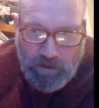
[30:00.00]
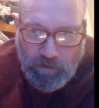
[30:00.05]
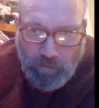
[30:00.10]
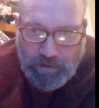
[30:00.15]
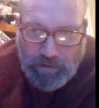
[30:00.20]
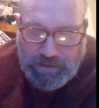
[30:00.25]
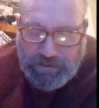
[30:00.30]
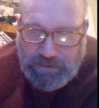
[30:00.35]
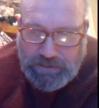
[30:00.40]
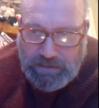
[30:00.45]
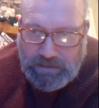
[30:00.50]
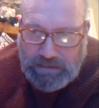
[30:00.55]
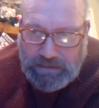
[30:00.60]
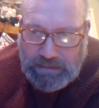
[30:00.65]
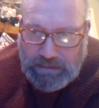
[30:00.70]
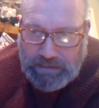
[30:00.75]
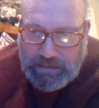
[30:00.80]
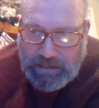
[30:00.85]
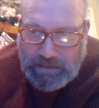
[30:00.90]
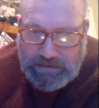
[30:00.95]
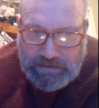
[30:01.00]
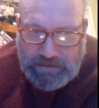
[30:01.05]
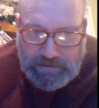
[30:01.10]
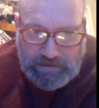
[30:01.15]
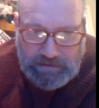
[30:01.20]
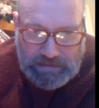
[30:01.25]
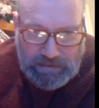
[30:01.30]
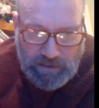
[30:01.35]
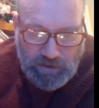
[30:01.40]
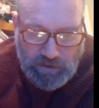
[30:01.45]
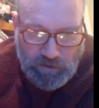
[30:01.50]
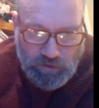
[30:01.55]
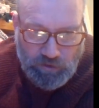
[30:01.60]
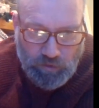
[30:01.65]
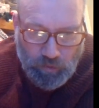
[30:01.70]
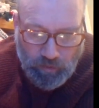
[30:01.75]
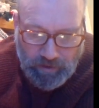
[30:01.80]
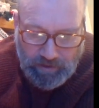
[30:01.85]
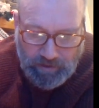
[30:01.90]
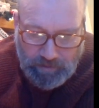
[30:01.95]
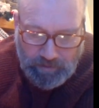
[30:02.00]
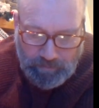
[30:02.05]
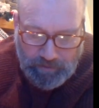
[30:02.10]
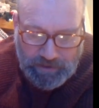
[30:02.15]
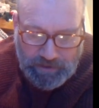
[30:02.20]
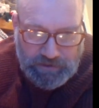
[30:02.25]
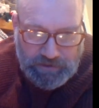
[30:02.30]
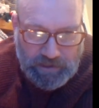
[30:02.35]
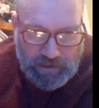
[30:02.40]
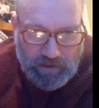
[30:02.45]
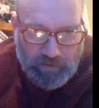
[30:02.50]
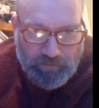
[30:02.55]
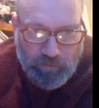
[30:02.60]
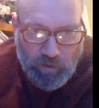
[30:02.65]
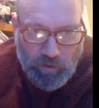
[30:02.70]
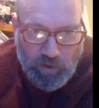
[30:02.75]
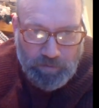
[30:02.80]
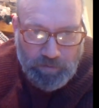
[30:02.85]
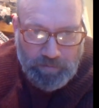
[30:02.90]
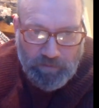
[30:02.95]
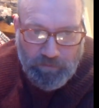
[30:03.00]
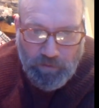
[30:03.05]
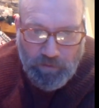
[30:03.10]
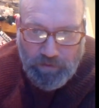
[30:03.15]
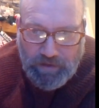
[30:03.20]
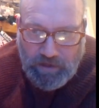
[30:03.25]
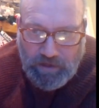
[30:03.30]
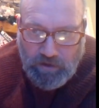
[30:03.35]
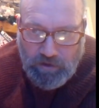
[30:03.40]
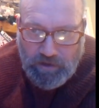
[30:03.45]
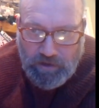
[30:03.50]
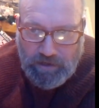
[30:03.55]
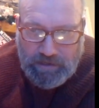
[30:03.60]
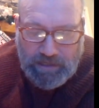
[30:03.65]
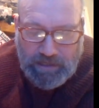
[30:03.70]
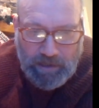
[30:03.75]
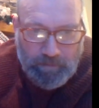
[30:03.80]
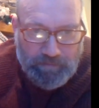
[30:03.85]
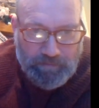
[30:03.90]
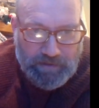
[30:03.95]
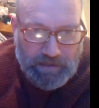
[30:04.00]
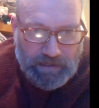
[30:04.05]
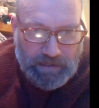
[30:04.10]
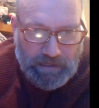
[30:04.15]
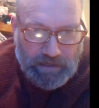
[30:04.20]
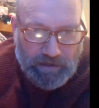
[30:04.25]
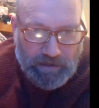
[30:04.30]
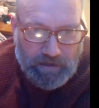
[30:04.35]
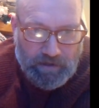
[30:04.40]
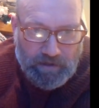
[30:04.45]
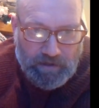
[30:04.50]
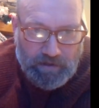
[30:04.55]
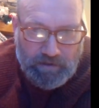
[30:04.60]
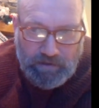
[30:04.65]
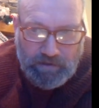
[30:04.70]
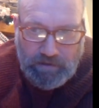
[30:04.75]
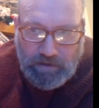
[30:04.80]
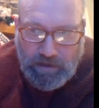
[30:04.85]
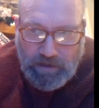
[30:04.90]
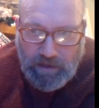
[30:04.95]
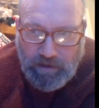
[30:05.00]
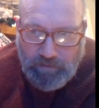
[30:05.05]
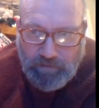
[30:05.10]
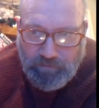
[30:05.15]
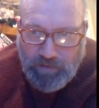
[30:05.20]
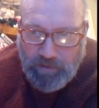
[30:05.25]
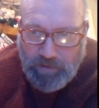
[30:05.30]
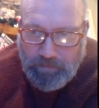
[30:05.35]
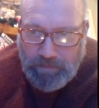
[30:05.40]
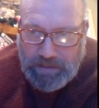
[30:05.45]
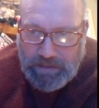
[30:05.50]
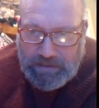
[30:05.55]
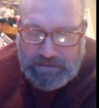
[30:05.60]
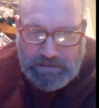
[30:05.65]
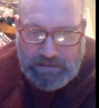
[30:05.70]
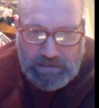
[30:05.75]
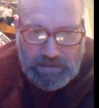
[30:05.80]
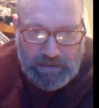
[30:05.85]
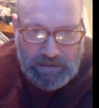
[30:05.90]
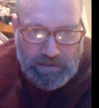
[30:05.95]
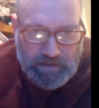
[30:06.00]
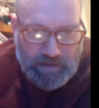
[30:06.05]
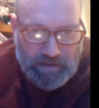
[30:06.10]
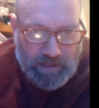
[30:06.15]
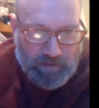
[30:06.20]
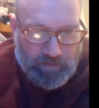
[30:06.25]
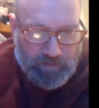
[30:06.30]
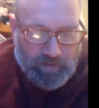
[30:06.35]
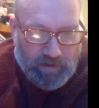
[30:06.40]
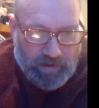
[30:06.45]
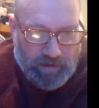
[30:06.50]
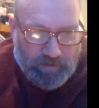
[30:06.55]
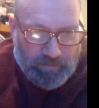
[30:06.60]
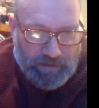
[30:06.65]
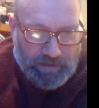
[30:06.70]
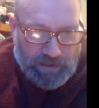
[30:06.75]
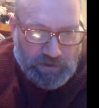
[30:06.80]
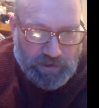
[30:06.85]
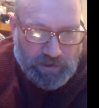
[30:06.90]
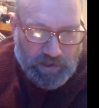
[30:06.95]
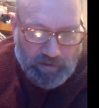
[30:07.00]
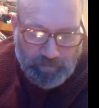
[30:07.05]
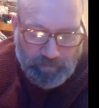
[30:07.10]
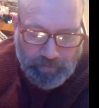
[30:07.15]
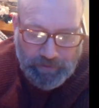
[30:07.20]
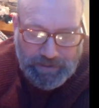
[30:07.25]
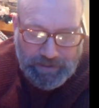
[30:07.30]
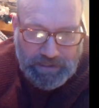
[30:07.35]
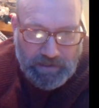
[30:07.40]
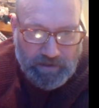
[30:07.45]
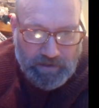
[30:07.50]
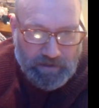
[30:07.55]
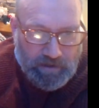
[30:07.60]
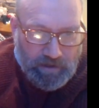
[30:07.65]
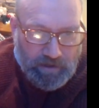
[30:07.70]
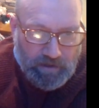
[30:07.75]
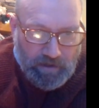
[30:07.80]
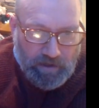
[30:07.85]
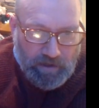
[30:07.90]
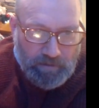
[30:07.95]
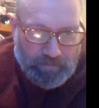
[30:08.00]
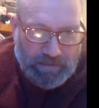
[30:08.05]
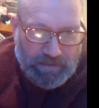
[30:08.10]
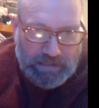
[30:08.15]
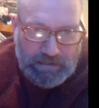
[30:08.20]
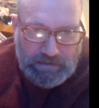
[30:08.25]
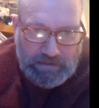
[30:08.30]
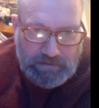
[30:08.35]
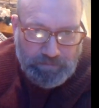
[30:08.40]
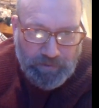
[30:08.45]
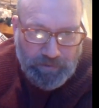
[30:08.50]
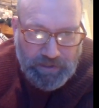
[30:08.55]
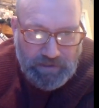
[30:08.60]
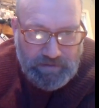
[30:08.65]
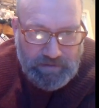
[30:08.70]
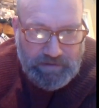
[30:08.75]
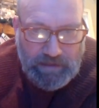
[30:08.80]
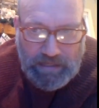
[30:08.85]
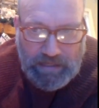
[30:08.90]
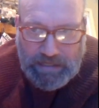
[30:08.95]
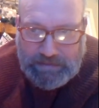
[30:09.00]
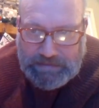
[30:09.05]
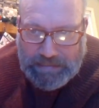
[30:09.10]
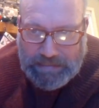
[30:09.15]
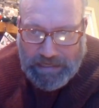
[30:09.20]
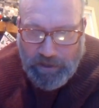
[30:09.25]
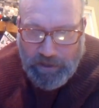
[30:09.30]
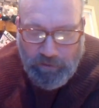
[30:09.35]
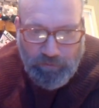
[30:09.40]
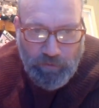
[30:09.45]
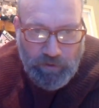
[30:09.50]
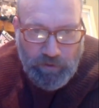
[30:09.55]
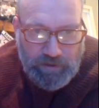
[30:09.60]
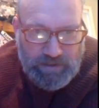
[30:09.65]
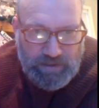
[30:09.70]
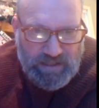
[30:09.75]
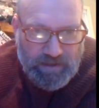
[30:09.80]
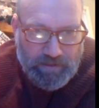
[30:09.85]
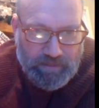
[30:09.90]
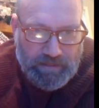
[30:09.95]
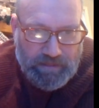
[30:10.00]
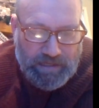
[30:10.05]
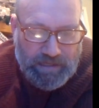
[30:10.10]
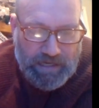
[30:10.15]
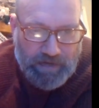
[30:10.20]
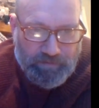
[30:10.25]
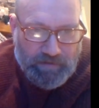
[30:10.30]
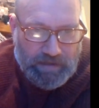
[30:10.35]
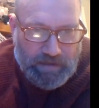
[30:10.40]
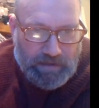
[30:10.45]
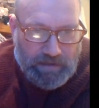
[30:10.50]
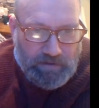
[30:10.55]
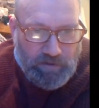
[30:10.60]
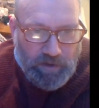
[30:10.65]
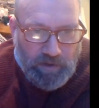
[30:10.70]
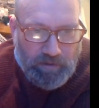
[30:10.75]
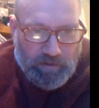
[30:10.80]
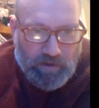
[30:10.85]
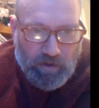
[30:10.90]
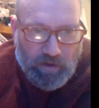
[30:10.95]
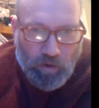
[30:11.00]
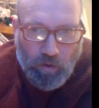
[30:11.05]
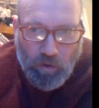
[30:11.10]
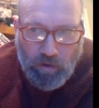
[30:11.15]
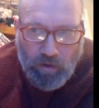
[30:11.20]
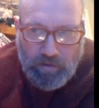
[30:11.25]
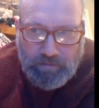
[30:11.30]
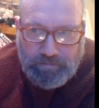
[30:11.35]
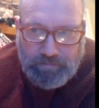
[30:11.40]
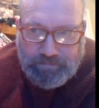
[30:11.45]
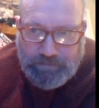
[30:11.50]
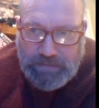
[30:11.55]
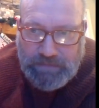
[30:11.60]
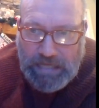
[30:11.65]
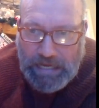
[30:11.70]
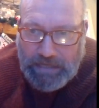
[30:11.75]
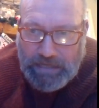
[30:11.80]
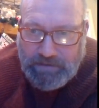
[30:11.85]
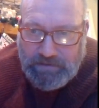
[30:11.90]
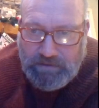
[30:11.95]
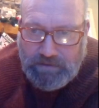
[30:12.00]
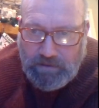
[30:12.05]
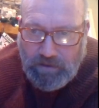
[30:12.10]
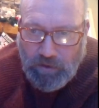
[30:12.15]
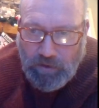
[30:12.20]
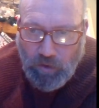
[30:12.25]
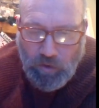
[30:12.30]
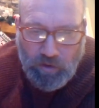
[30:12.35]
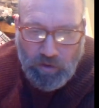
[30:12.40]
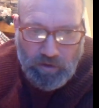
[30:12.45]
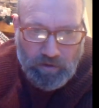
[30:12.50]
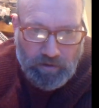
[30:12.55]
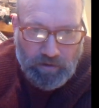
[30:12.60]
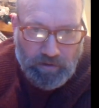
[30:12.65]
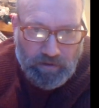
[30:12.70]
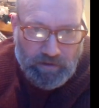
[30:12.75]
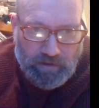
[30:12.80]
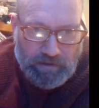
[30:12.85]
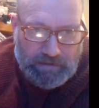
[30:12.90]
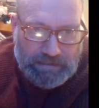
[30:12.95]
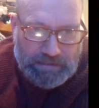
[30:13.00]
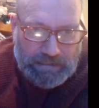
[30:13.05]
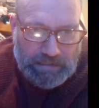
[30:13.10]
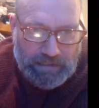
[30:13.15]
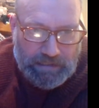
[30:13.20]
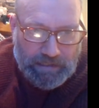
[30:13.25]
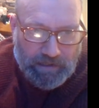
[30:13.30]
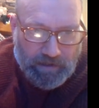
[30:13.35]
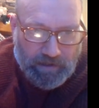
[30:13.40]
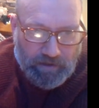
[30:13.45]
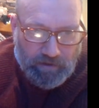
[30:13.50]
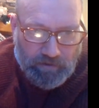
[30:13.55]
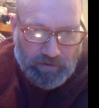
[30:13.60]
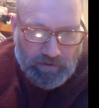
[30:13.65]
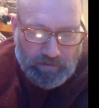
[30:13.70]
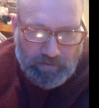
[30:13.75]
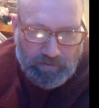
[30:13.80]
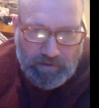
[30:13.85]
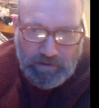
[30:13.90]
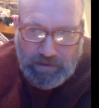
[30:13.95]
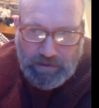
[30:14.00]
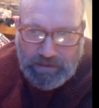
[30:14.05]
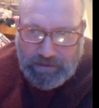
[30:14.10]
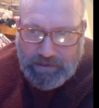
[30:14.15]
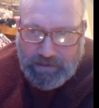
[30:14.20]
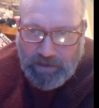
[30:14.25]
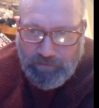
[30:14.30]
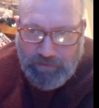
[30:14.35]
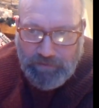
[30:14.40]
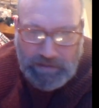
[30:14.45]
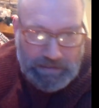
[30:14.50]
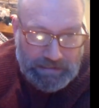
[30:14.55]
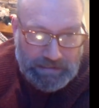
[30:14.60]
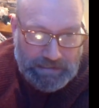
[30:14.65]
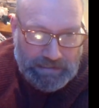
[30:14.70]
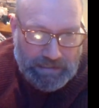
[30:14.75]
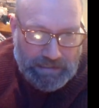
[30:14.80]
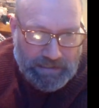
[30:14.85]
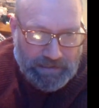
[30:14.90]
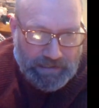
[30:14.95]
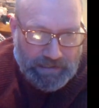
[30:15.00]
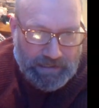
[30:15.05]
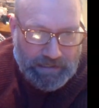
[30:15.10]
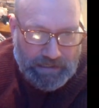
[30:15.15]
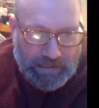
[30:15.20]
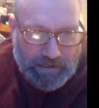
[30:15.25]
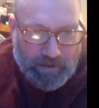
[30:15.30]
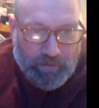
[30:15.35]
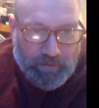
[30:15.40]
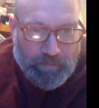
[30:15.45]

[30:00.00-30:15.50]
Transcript: which the Nazis need to destroy the British Air Force before they could attempt a amphibious naval invasion of Britain. Because Britain still has an Air Force, they have to sort of cancel or delay or indefinitely delay that idea.